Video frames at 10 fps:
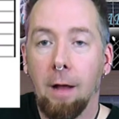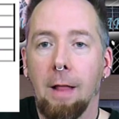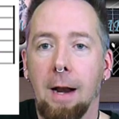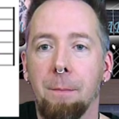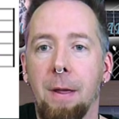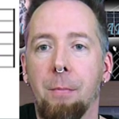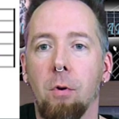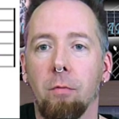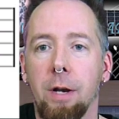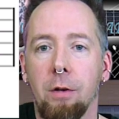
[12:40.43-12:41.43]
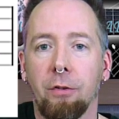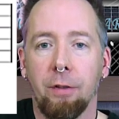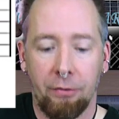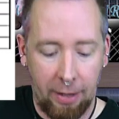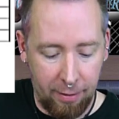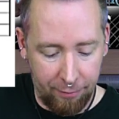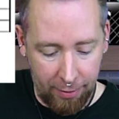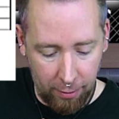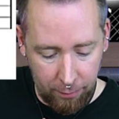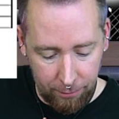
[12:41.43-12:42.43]
A lot of people would reuse the 2nd
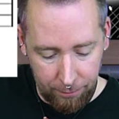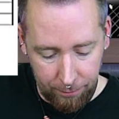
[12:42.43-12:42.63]
finger,